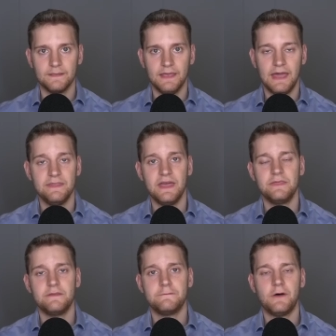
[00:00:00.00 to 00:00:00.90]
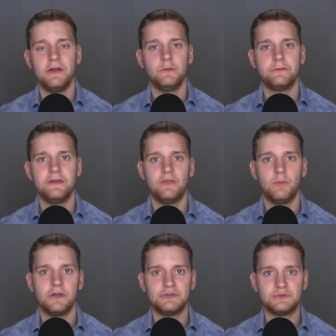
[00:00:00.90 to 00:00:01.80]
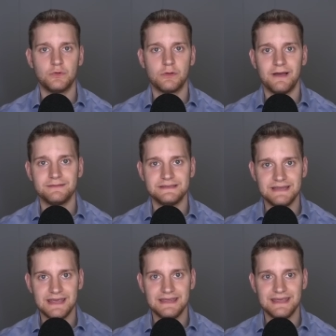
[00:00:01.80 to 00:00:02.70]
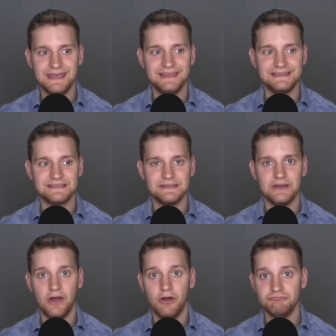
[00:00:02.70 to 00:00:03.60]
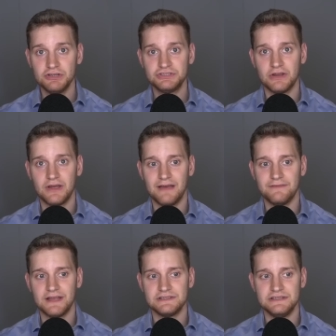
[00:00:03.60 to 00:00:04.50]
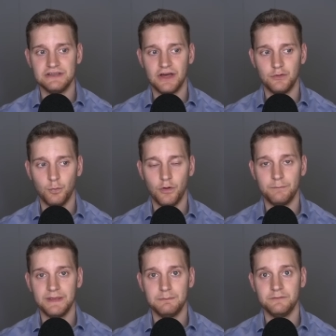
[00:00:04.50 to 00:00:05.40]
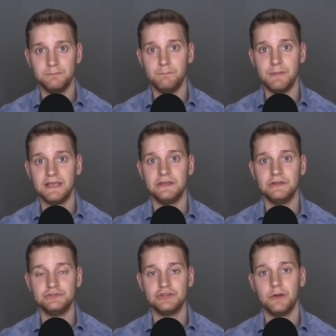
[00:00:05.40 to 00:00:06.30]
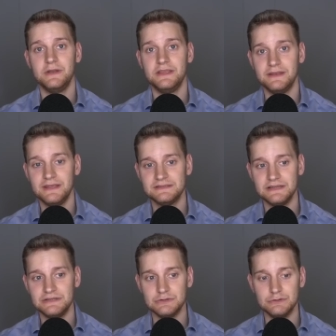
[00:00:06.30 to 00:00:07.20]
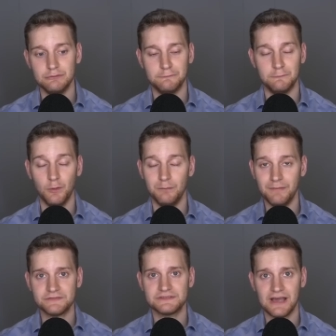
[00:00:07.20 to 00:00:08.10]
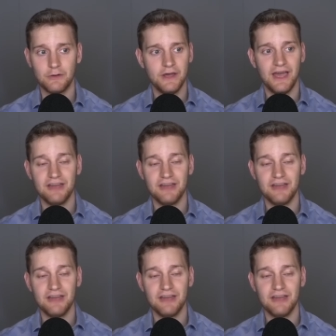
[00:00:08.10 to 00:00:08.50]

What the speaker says: And then the final thing that we're going to talk about today is that Russia have actually done what people have been begging Germany and Italy do for months now,